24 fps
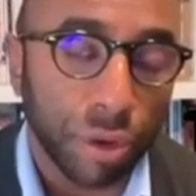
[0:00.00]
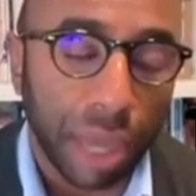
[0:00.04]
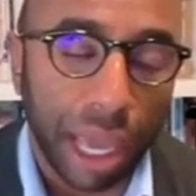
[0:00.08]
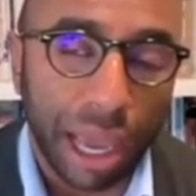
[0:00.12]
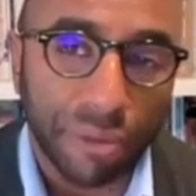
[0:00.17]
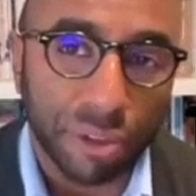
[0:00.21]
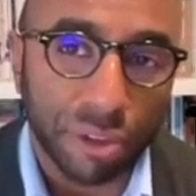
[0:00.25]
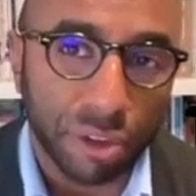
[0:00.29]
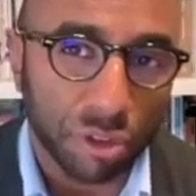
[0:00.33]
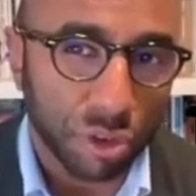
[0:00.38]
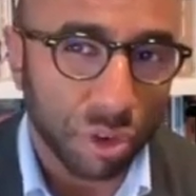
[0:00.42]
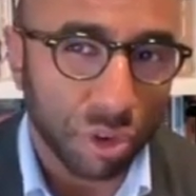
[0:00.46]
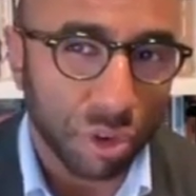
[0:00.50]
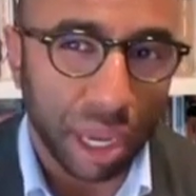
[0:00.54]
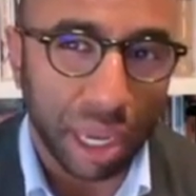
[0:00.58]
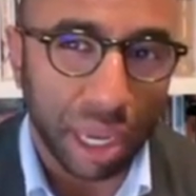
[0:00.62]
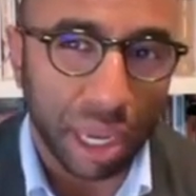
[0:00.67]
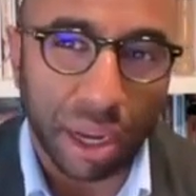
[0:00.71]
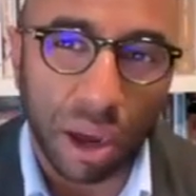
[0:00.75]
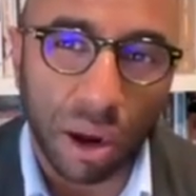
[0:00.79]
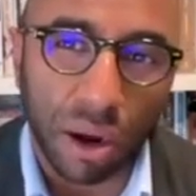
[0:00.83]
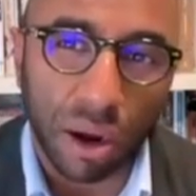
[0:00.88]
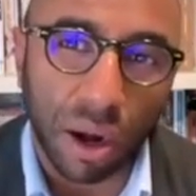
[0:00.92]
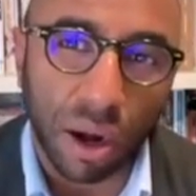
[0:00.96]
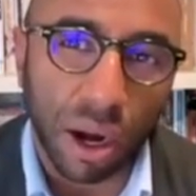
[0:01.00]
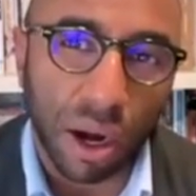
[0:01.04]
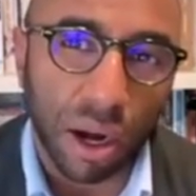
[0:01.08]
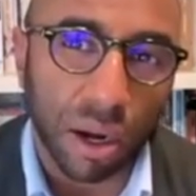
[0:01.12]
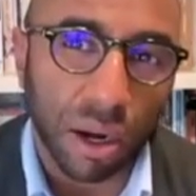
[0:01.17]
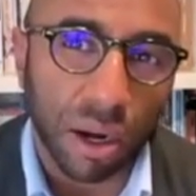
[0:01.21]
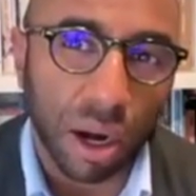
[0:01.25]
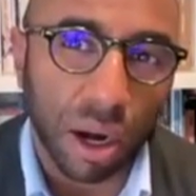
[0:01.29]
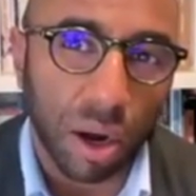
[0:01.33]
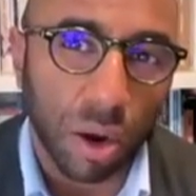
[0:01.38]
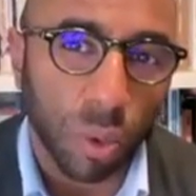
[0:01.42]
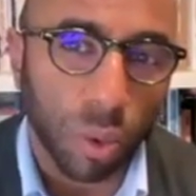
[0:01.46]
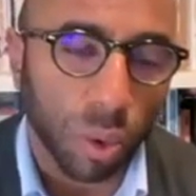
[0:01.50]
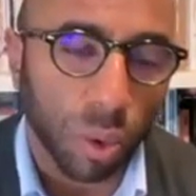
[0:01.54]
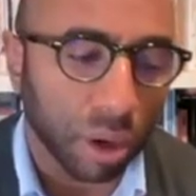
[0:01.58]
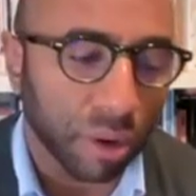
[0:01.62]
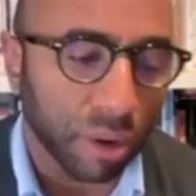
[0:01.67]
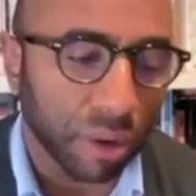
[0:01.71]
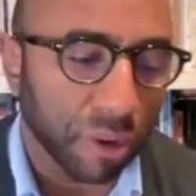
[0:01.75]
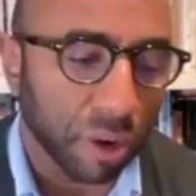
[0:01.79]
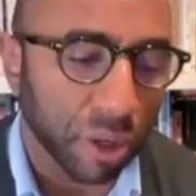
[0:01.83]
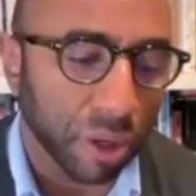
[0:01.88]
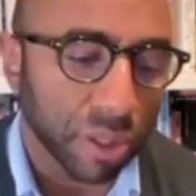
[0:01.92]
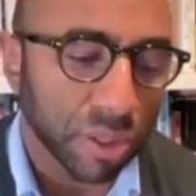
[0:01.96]
have to train our, our, our
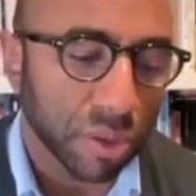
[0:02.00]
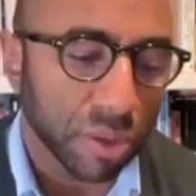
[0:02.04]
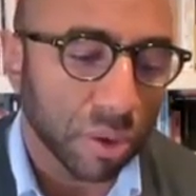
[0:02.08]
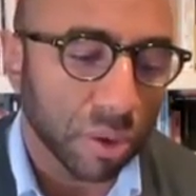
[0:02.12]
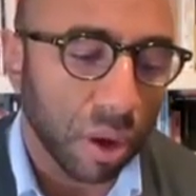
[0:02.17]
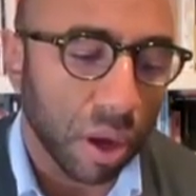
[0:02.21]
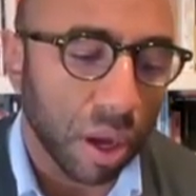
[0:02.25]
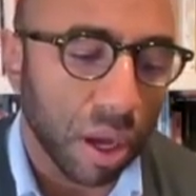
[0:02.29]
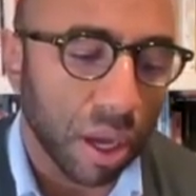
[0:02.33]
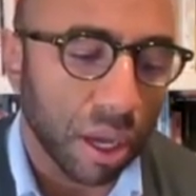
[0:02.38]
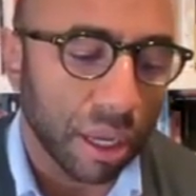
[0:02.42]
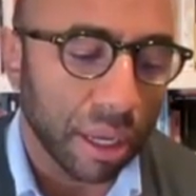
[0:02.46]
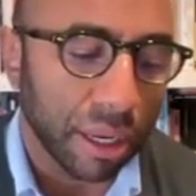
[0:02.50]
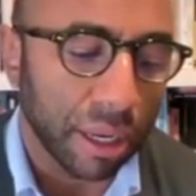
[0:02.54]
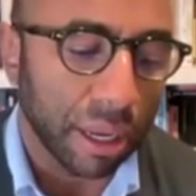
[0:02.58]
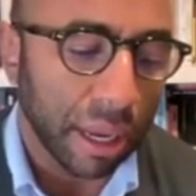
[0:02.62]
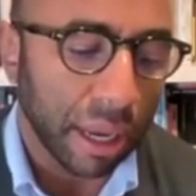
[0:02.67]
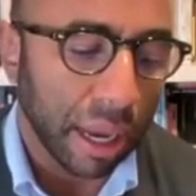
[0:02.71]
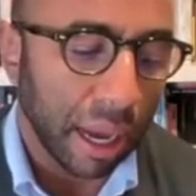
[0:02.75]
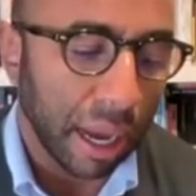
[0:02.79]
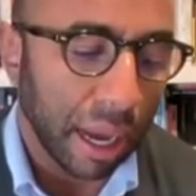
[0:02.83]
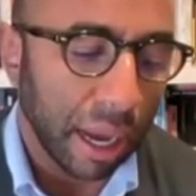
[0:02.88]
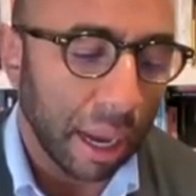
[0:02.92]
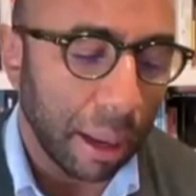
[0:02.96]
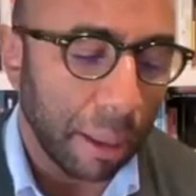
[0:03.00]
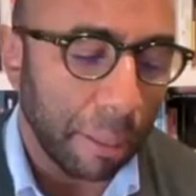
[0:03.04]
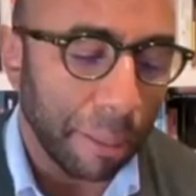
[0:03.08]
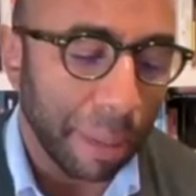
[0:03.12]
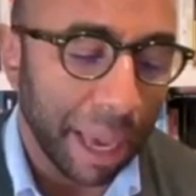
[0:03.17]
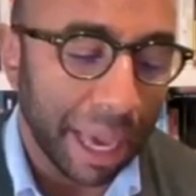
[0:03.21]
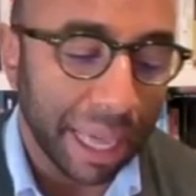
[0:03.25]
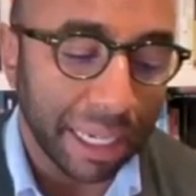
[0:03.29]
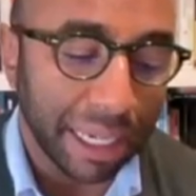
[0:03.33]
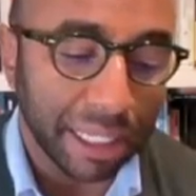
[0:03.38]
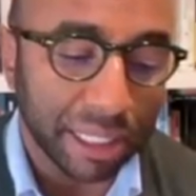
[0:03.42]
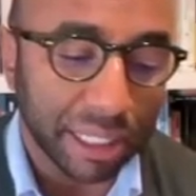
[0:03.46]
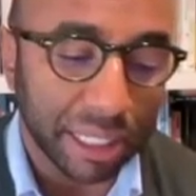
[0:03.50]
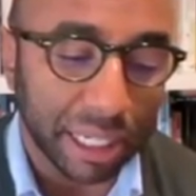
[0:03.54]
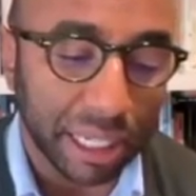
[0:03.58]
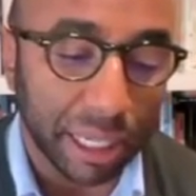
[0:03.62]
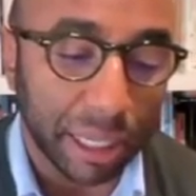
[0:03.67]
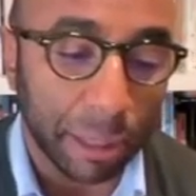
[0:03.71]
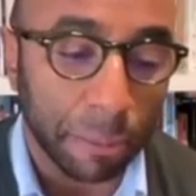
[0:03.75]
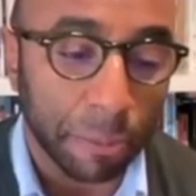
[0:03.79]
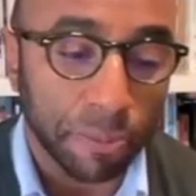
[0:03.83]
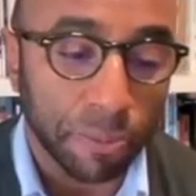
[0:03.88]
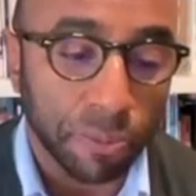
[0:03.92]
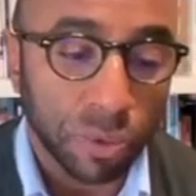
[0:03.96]
workforce on uh,
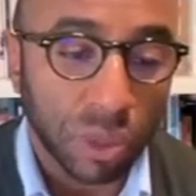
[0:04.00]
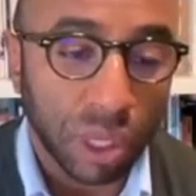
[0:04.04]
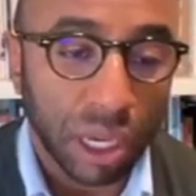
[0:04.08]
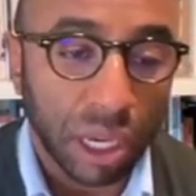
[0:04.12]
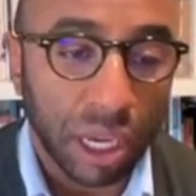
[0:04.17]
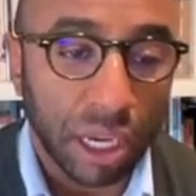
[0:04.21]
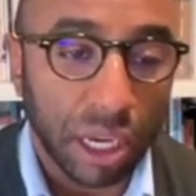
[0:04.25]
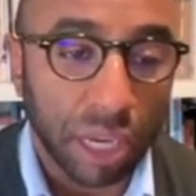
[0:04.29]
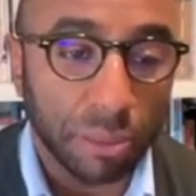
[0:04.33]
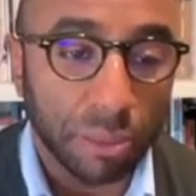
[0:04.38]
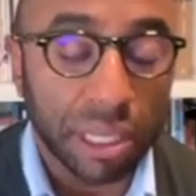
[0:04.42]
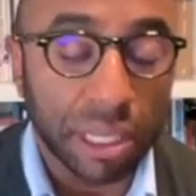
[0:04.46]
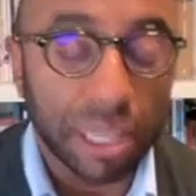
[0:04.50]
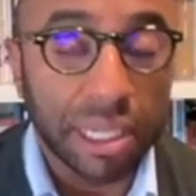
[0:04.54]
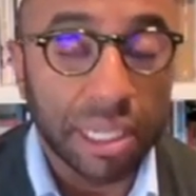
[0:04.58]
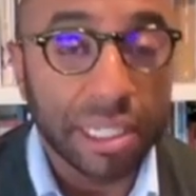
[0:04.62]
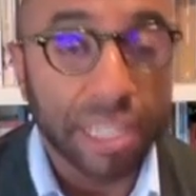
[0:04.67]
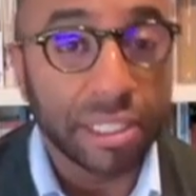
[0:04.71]
managing um,